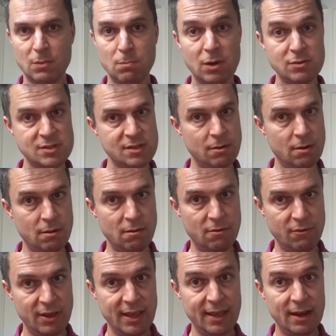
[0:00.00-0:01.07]
both
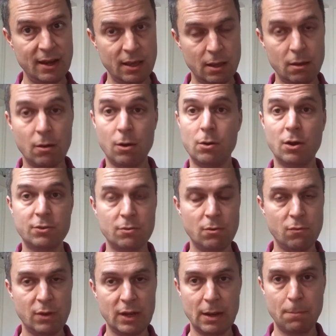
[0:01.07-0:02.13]
are
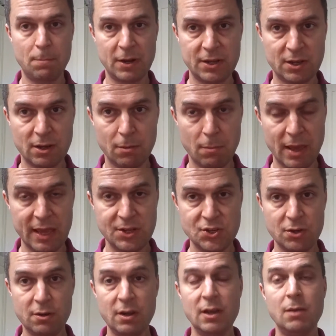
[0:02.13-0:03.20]
not really particularly
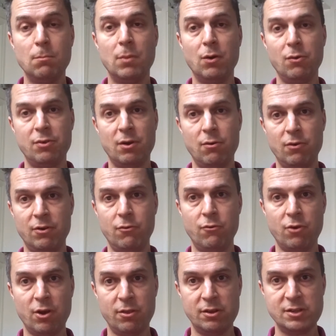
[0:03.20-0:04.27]
major. Both are
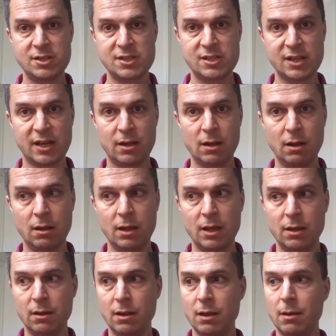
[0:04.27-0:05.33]
rather subtle
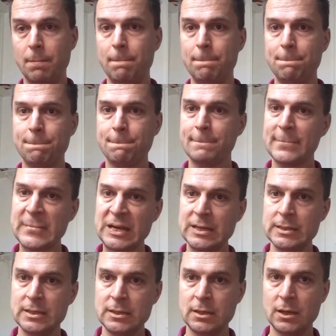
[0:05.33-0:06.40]
and
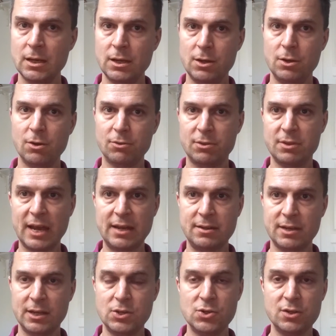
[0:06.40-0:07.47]
not
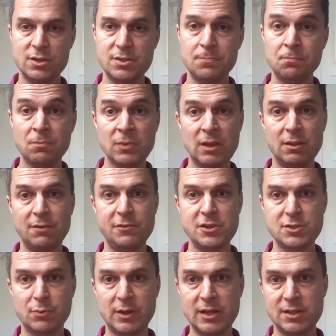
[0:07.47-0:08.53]
that dangerous. The
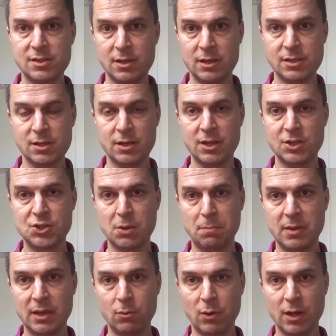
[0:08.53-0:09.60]
first one is an
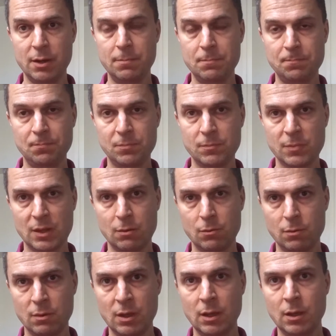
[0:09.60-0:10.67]
HTTP one,
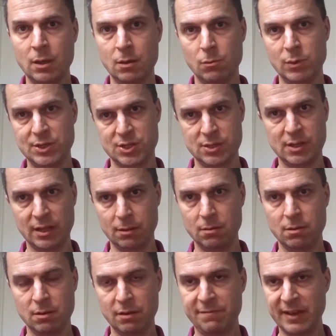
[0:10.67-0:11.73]
which
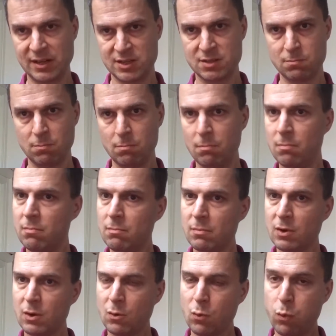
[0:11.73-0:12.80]
then affects
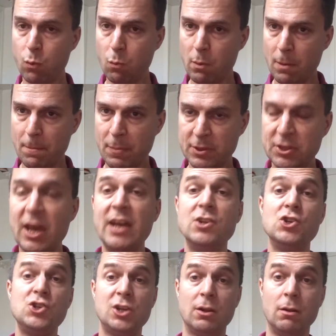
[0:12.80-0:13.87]

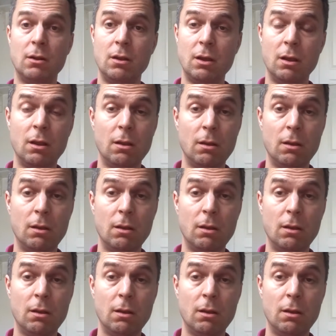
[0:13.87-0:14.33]
potentially